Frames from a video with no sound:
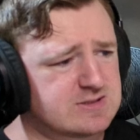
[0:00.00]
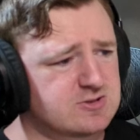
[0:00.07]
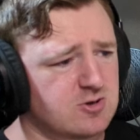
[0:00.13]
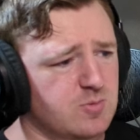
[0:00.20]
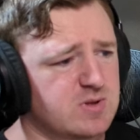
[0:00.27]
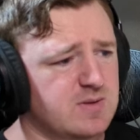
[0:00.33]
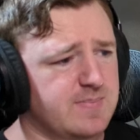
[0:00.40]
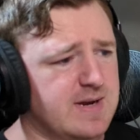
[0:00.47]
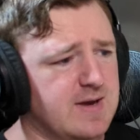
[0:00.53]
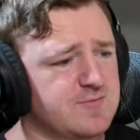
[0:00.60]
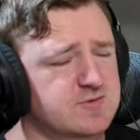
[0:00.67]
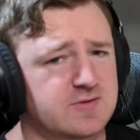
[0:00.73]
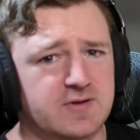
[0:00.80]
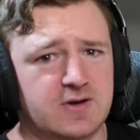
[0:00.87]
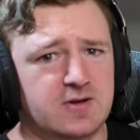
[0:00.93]
storm and the
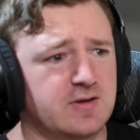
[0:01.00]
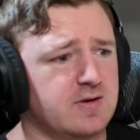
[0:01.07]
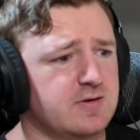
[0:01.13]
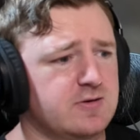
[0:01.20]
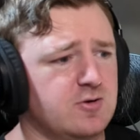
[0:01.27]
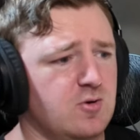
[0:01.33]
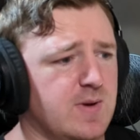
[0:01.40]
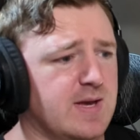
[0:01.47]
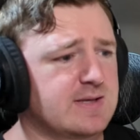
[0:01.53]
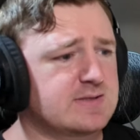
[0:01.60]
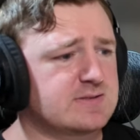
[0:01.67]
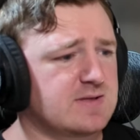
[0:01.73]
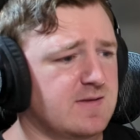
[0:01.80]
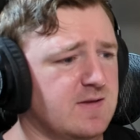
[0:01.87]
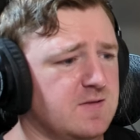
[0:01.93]
Panthers are the clear two
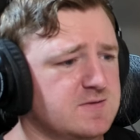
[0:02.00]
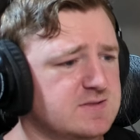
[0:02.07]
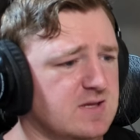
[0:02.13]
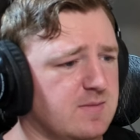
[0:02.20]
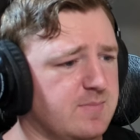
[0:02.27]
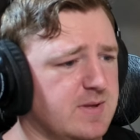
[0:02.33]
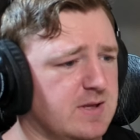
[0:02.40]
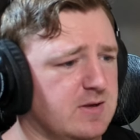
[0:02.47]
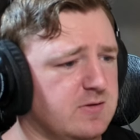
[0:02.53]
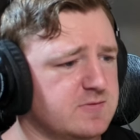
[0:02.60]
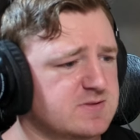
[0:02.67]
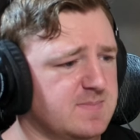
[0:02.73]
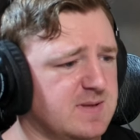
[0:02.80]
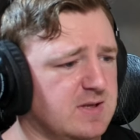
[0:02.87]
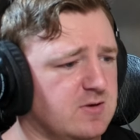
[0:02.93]
best, and then there's like a big
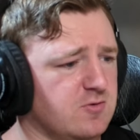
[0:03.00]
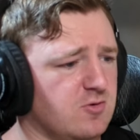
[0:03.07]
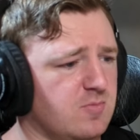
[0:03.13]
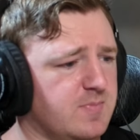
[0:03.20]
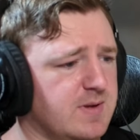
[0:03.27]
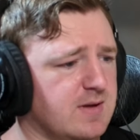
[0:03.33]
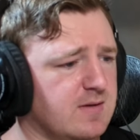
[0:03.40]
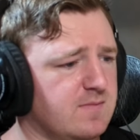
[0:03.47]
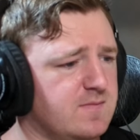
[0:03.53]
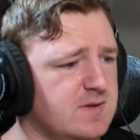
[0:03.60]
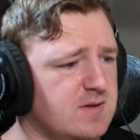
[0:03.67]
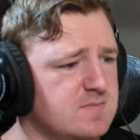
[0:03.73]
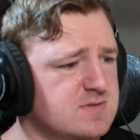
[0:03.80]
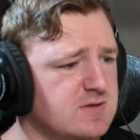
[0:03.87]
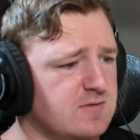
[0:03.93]
there's a big grouping of
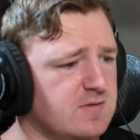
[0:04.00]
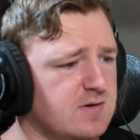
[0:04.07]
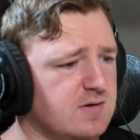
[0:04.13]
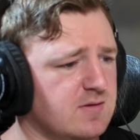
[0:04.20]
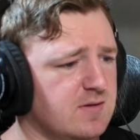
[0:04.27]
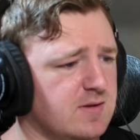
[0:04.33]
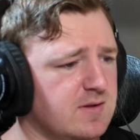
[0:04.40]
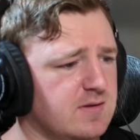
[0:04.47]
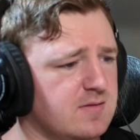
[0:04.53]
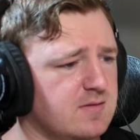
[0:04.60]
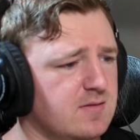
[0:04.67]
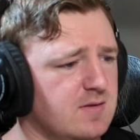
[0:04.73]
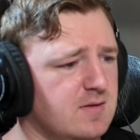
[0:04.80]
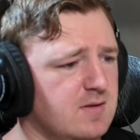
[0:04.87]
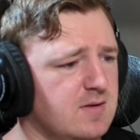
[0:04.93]
teams here that are like,
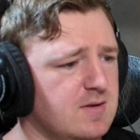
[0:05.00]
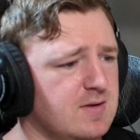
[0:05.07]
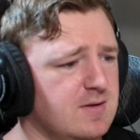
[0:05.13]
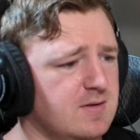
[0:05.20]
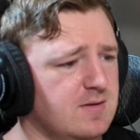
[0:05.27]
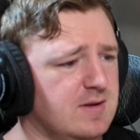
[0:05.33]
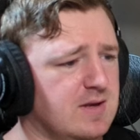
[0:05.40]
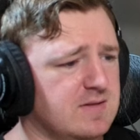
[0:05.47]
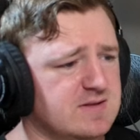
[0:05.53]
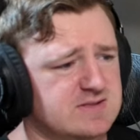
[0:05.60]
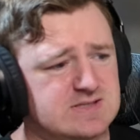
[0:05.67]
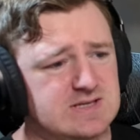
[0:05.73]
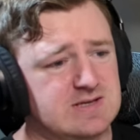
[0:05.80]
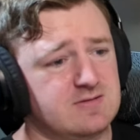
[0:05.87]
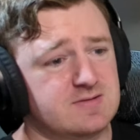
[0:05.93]
yeah, the
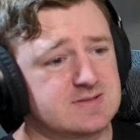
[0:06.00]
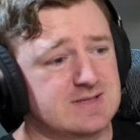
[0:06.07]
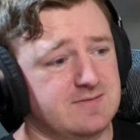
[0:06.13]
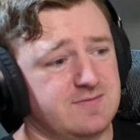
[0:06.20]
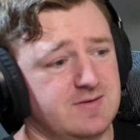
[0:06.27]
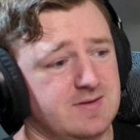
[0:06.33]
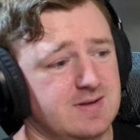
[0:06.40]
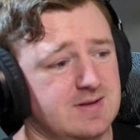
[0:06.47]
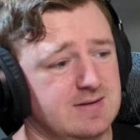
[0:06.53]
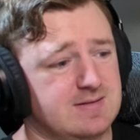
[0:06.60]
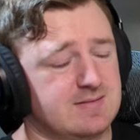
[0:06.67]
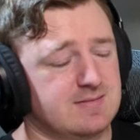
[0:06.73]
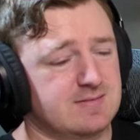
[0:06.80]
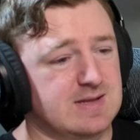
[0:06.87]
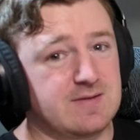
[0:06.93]
Seagulls. I feel
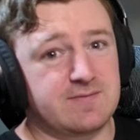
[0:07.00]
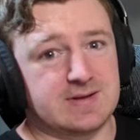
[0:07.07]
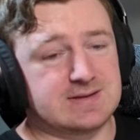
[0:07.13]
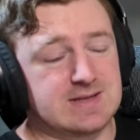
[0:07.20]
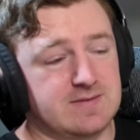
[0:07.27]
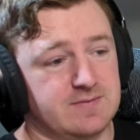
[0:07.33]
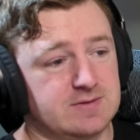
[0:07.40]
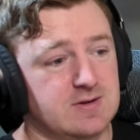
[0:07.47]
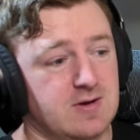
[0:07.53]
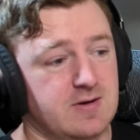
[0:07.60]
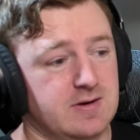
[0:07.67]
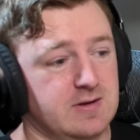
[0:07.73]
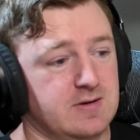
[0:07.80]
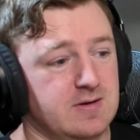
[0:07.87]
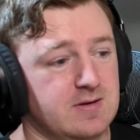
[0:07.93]
like they have like they have a lot
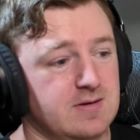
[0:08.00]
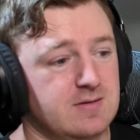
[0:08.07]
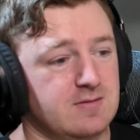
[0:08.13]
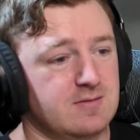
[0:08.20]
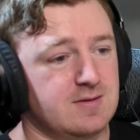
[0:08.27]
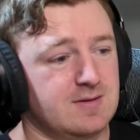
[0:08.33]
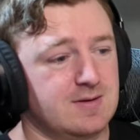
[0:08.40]
of good.